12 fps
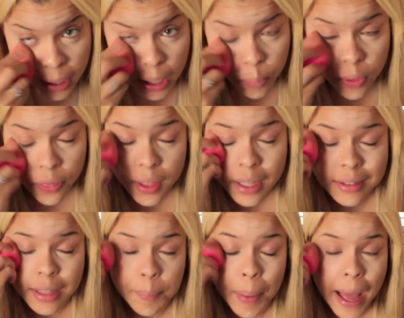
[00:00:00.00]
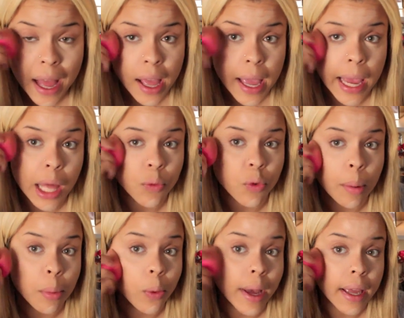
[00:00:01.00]
And with this, I pat and
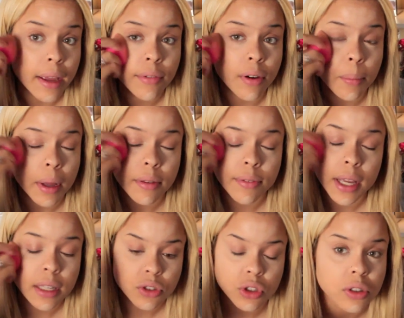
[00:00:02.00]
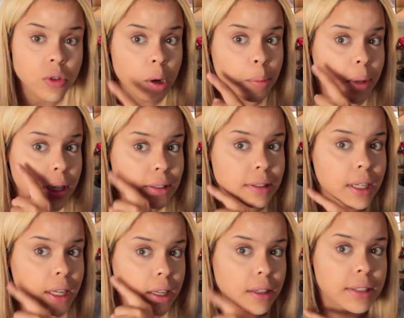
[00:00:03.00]
rub away from my face just so it blends
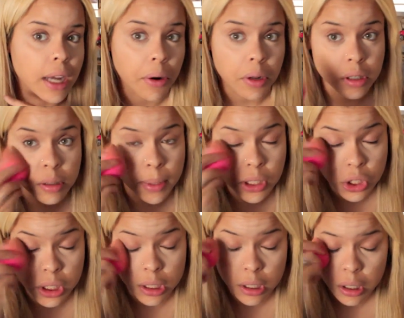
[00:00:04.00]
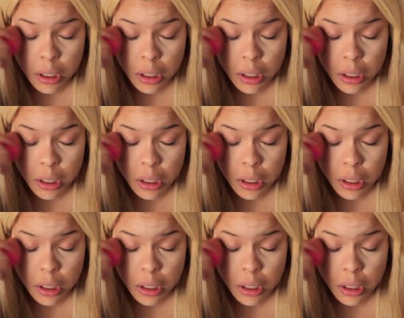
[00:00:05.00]
in down into my cheek.